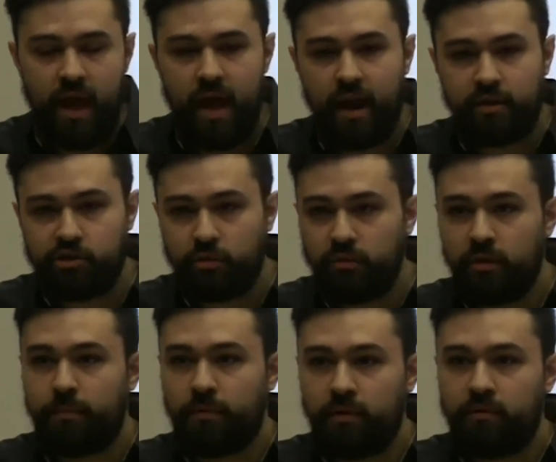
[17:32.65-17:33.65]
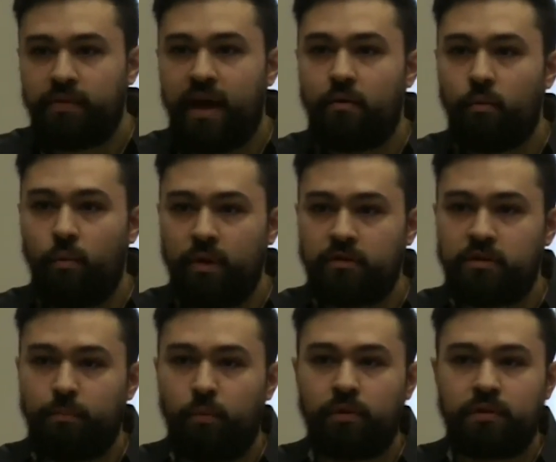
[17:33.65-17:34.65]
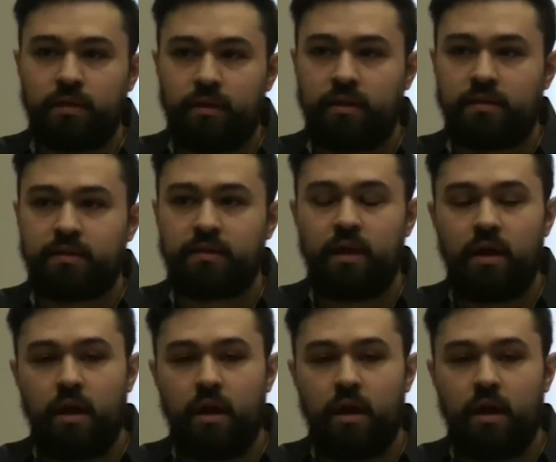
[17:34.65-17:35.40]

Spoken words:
And I truly believe that with support to this,